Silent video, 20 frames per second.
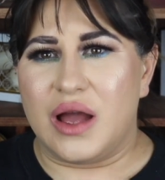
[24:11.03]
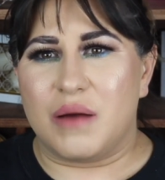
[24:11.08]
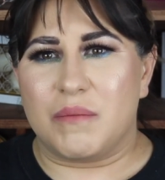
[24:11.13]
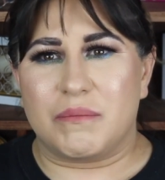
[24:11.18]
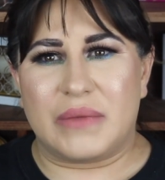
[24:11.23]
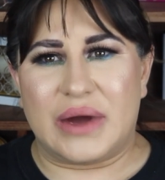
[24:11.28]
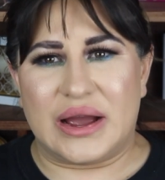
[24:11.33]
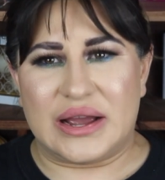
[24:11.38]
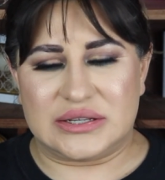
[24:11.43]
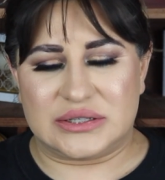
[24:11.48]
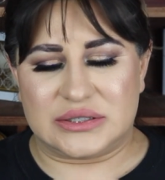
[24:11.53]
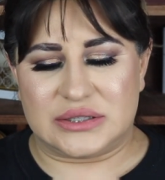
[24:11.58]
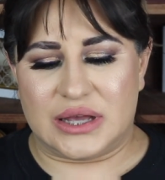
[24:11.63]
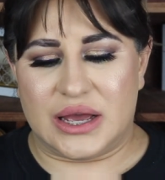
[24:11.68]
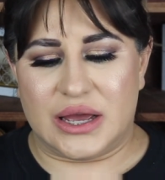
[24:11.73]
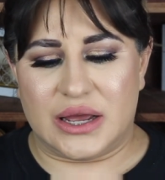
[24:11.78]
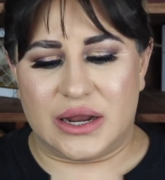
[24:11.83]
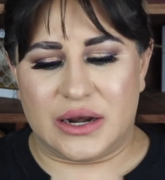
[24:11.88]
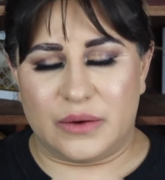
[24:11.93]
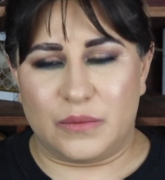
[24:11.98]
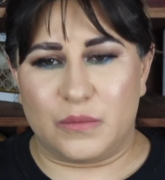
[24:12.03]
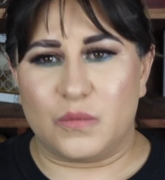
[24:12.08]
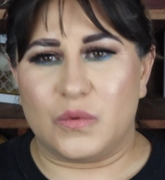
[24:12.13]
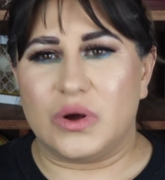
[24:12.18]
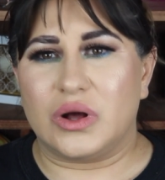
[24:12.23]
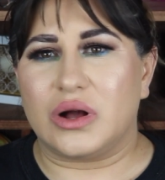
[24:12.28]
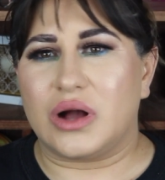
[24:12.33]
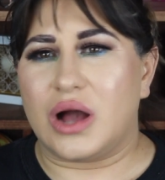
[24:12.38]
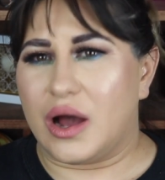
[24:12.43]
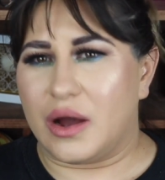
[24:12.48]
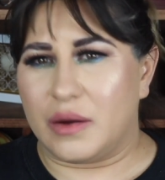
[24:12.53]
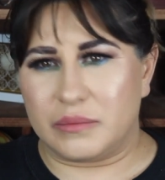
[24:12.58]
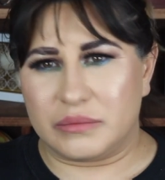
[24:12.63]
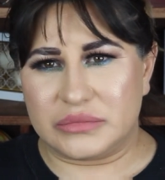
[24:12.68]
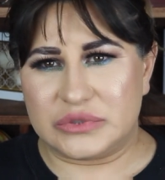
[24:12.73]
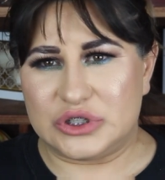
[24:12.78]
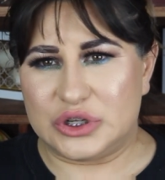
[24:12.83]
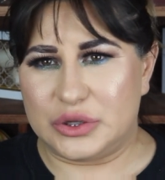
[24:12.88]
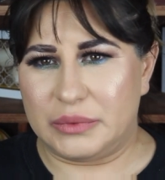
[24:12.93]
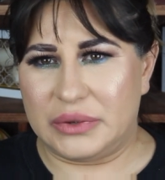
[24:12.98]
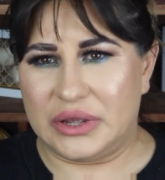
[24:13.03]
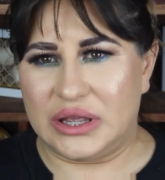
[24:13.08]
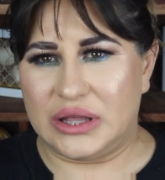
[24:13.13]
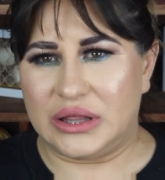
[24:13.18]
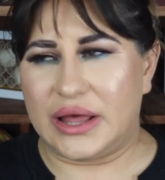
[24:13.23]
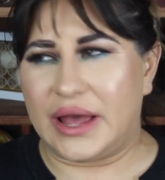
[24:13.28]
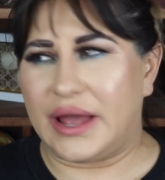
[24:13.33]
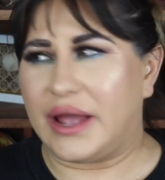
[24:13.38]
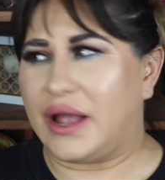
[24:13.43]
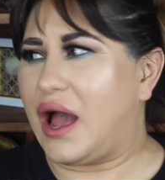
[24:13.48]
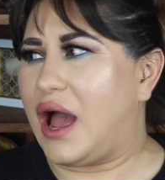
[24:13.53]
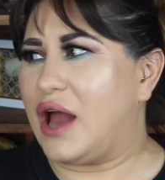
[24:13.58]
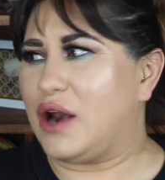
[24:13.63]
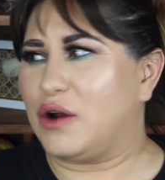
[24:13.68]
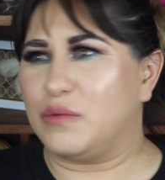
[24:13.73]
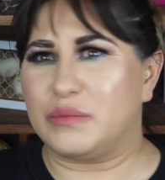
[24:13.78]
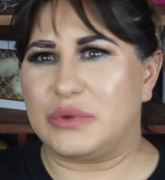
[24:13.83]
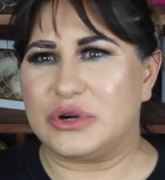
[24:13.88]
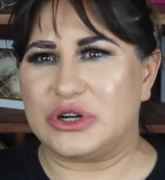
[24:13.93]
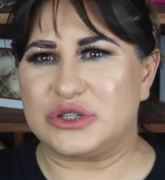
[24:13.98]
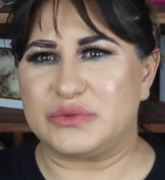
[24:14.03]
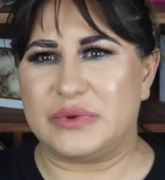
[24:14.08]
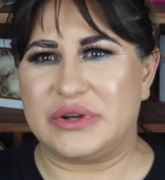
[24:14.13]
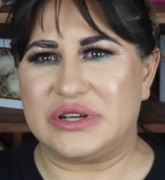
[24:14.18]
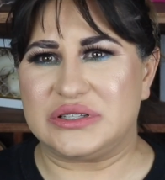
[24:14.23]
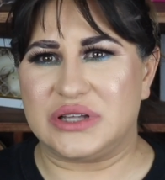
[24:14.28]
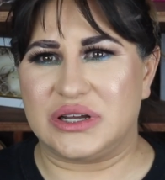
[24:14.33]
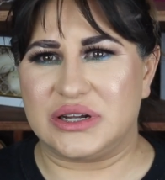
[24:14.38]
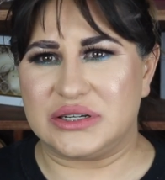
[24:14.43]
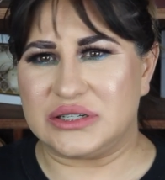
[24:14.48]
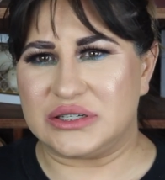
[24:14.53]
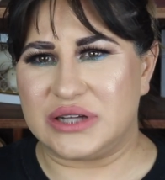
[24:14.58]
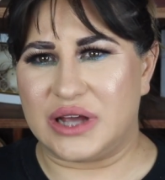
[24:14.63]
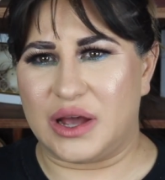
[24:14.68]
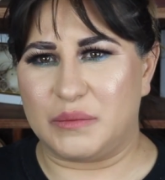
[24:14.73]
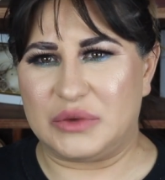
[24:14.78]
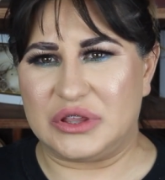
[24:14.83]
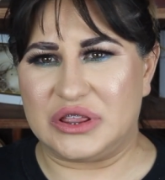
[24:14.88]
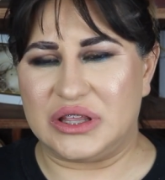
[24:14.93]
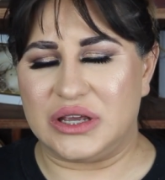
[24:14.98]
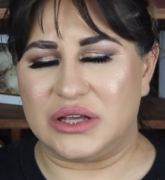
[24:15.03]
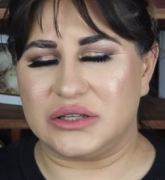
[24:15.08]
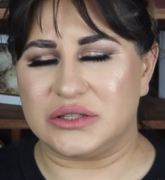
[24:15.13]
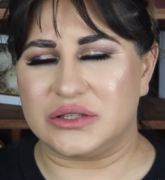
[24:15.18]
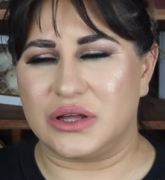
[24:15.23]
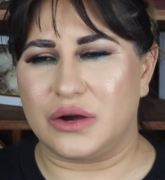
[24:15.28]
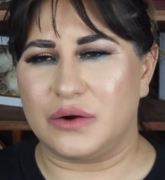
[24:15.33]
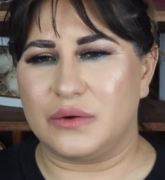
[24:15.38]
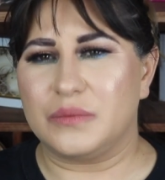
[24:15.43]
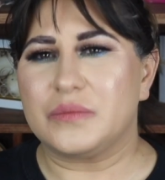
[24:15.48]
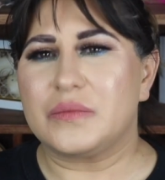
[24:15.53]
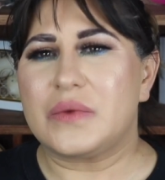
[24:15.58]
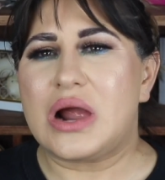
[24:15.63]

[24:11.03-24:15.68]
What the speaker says: My son will come to me, like, I don't push my son to tell me things though.